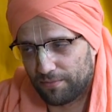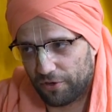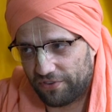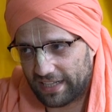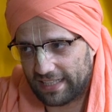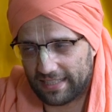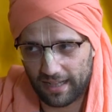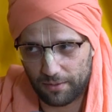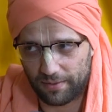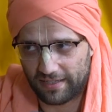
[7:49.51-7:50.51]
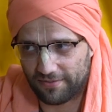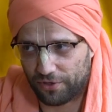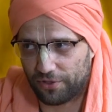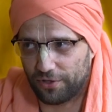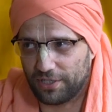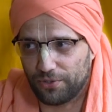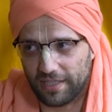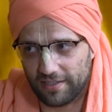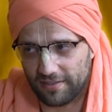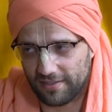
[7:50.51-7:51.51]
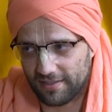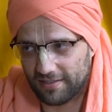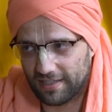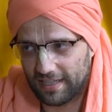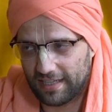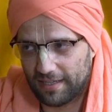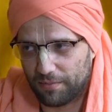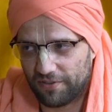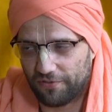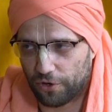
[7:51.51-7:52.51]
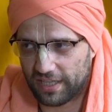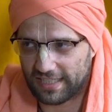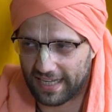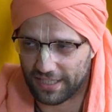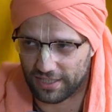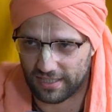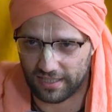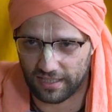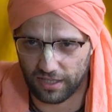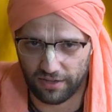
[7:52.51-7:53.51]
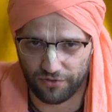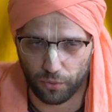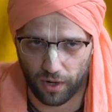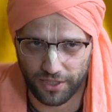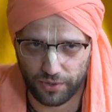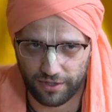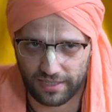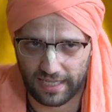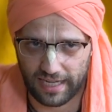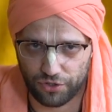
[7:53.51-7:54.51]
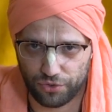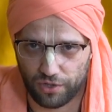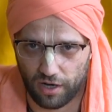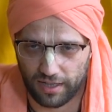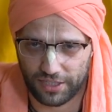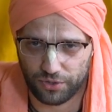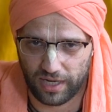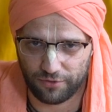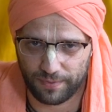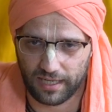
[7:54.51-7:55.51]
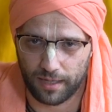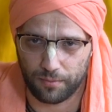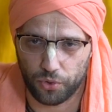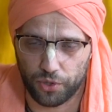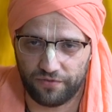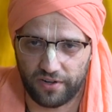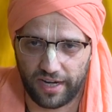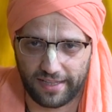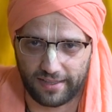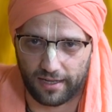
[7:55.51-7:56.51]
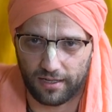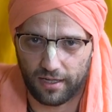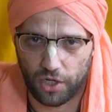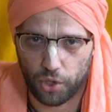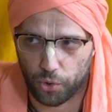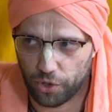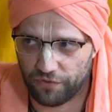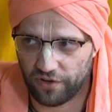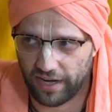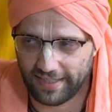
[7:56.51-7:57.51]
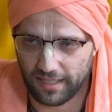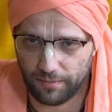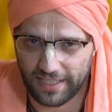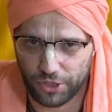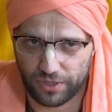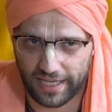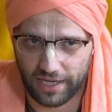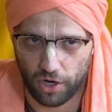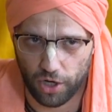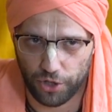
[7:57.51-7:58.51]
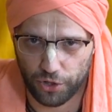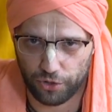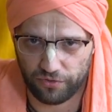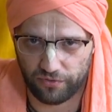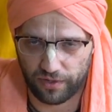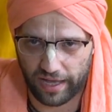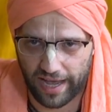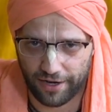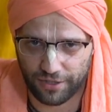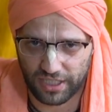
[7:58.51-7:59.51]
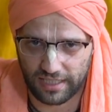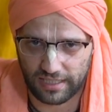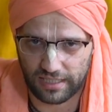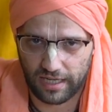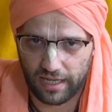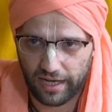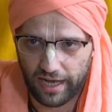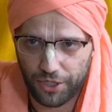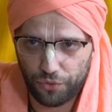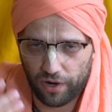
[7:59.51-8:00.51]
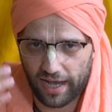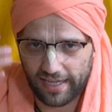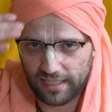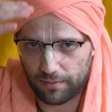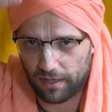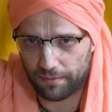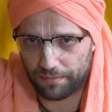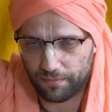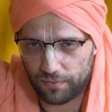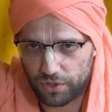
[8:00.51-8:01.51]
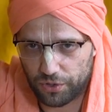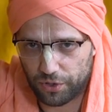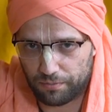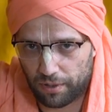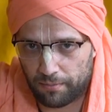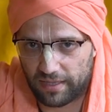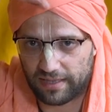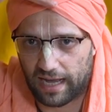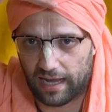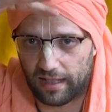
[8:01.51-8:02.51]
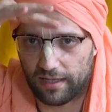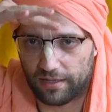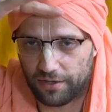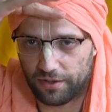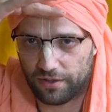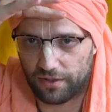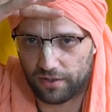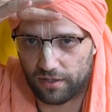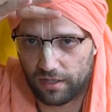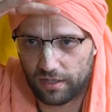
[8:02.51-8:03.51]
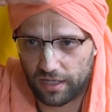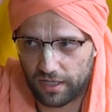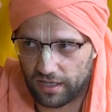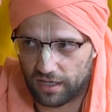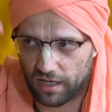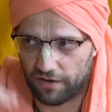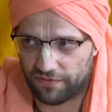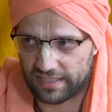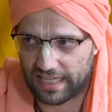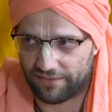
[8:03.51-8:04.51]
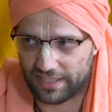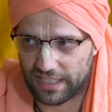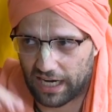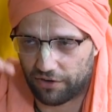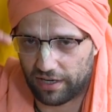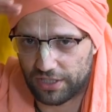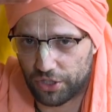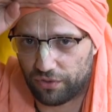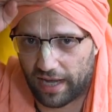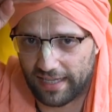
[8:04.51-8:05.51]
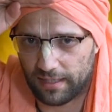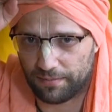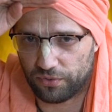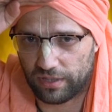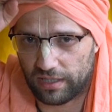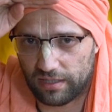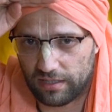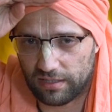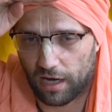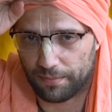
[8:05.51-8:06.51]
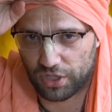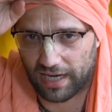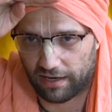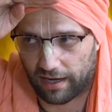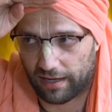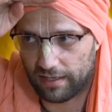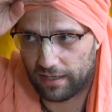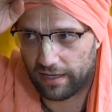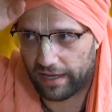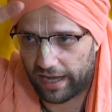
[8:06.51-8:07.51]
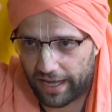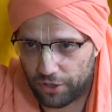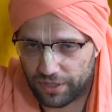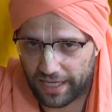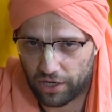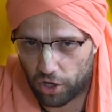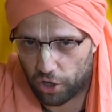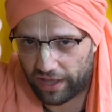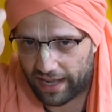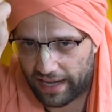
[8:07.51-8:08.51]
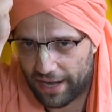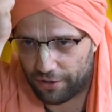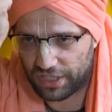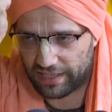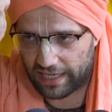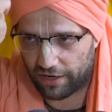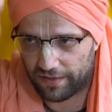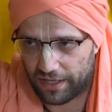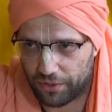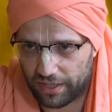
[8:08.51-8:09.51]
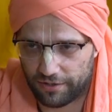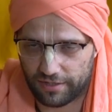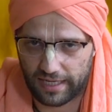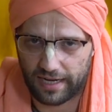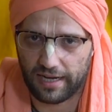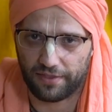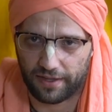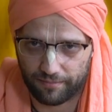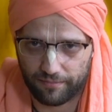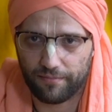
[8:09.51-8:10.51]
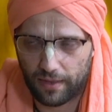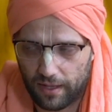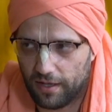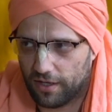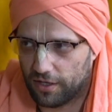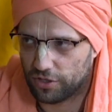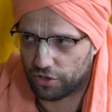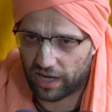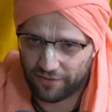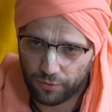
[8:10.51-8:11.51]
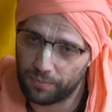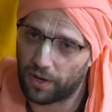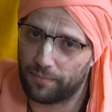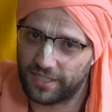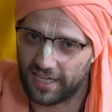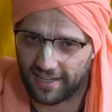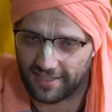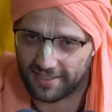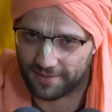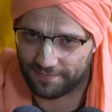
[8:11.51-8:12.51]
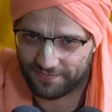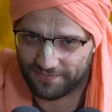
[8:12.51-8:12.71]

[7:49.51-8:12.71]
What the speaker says: Perfectly celibate for 32 years. Before the sages, if you want to understand true knowledge, you have to become urdhvareta. Urdhvareta means you take all your energies and rise them up to your brahmatal. Of the seven chakras, you rise up to the top chakra. And you take all that energy there, and then you can understand anything. So you have to be brahmacharis.